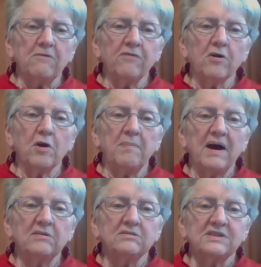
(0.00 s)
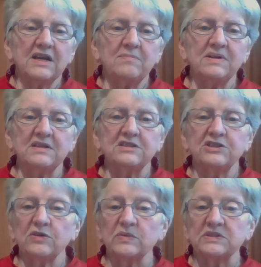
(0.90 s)
For about 10 minutes,
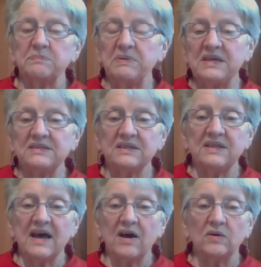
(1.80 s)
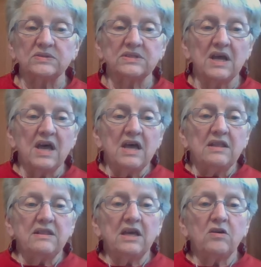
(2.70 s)
there was peace in the house.
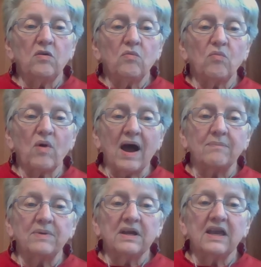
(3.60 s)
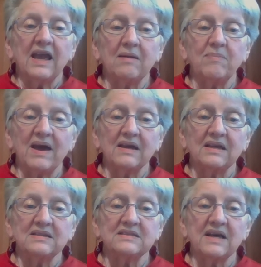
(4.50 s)
Then Rob came
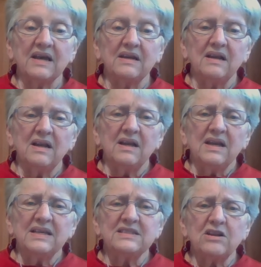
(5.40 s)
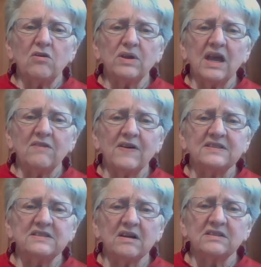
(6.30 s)
back in sight. Is it okay if I
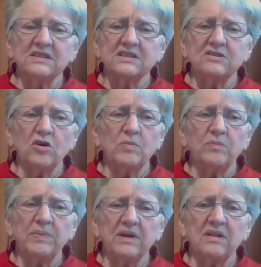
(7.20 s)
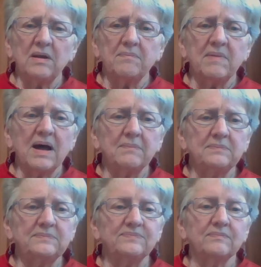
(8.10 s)
start the snowmobile up, Mom?